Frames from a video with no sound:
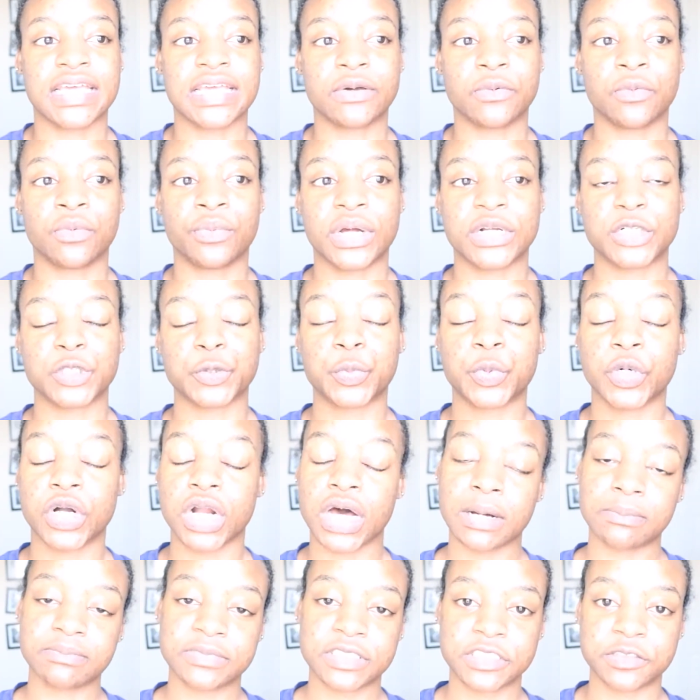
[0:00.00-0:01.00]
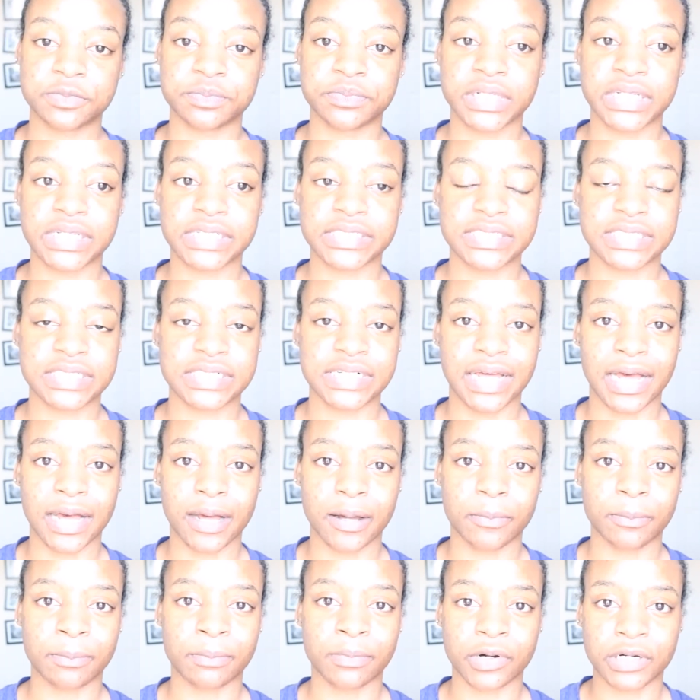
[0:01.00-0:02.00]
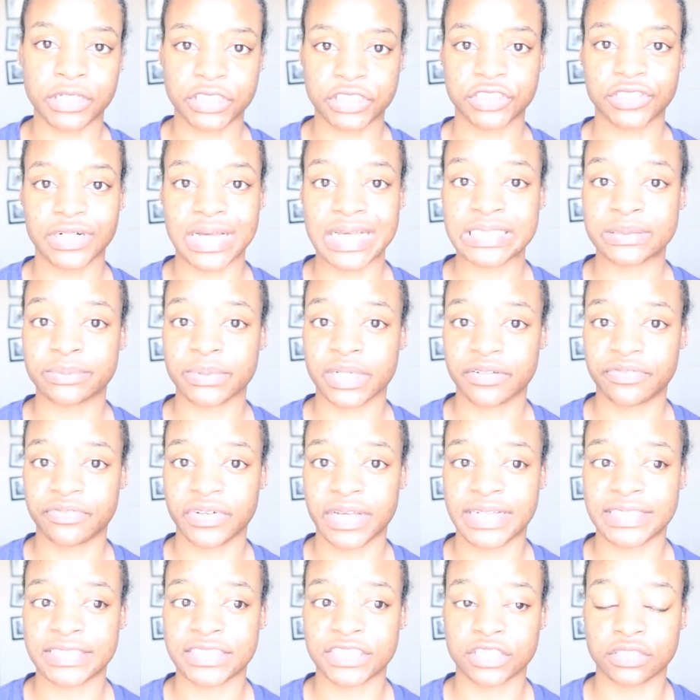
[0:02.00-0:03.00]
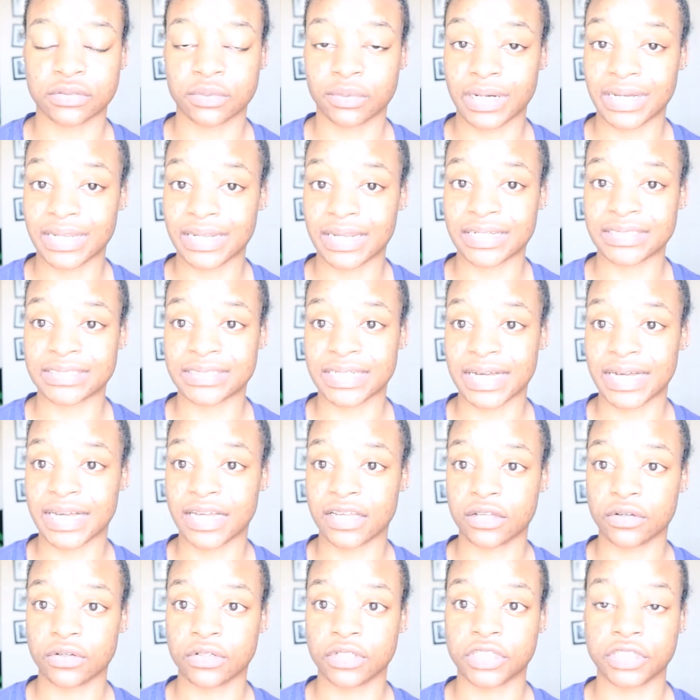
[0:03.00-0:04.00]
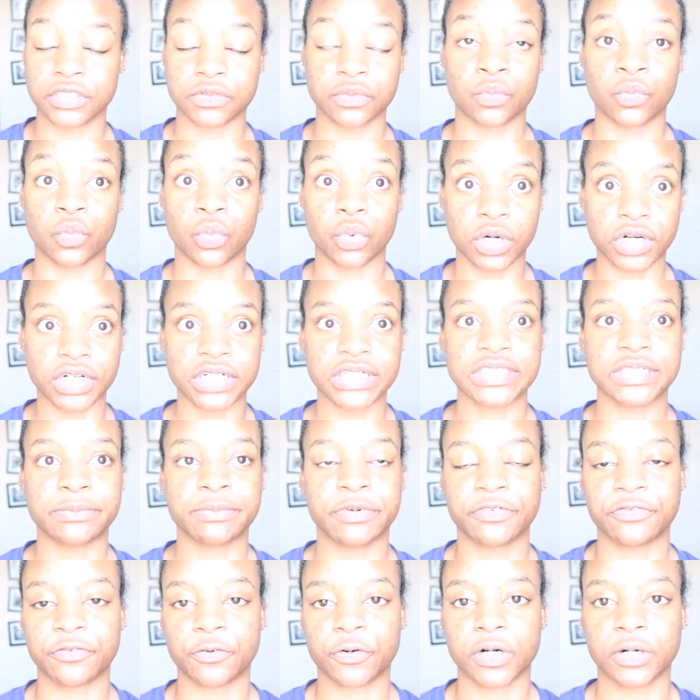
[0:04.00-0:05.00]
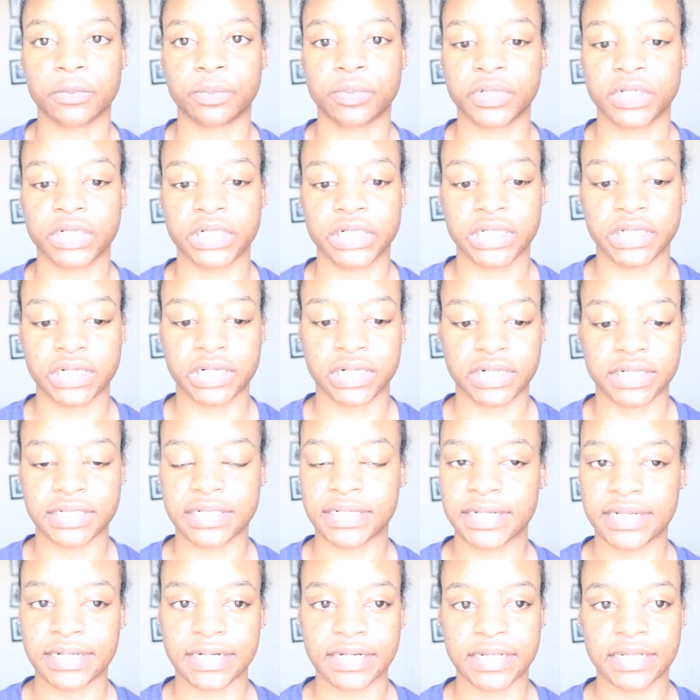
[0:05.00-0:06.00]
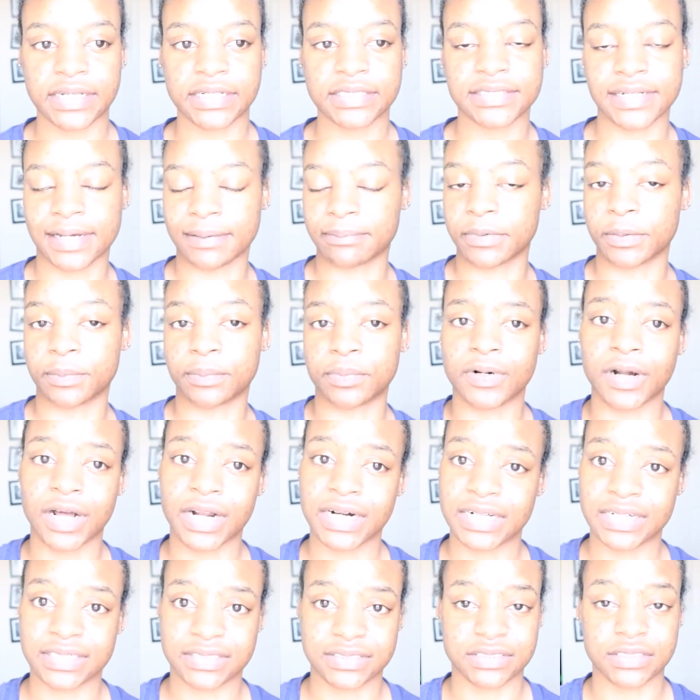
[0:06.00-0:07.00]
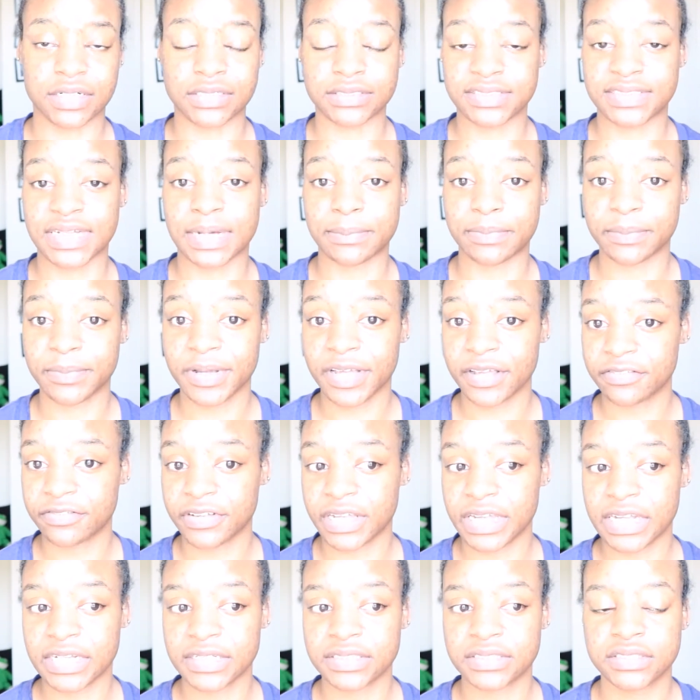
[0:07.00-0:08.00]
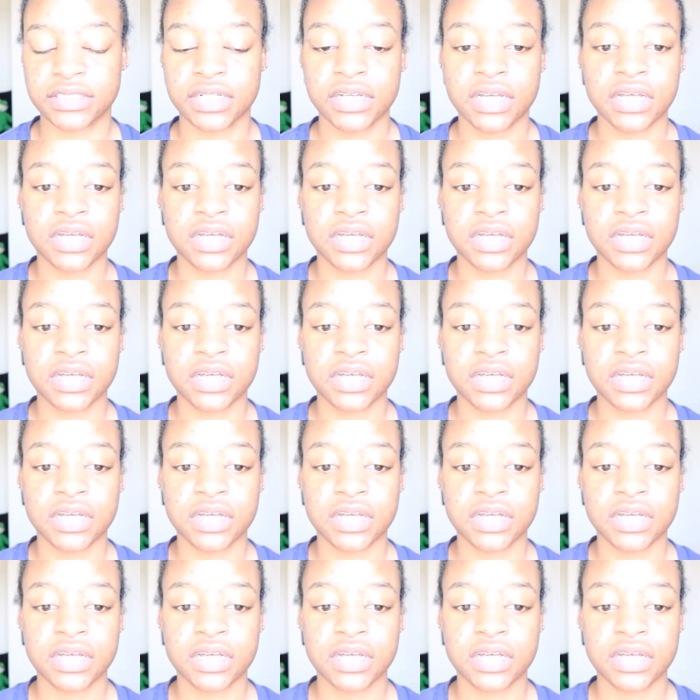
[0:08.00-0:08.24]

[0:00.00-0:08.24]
which prompted me to not moisturize my face as well as I would before putting on any type of product on top of my face.